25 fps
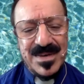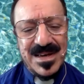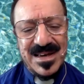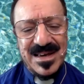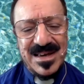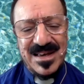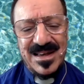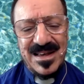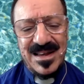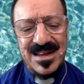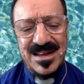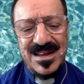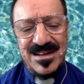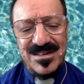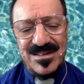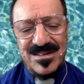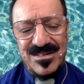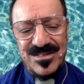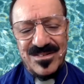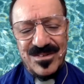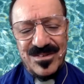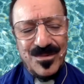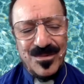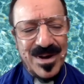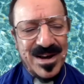and
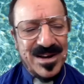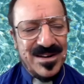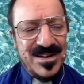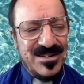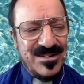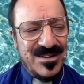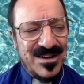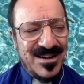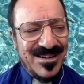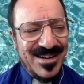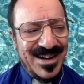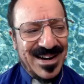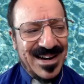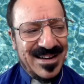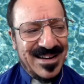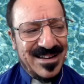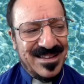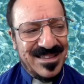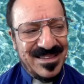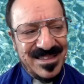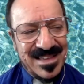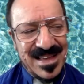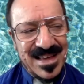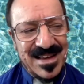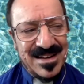surrender are
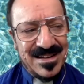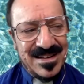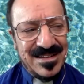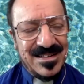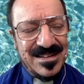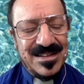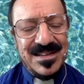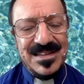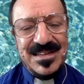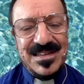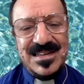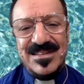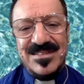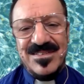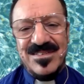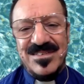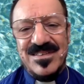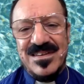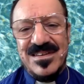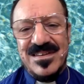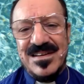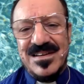antithetical, and that's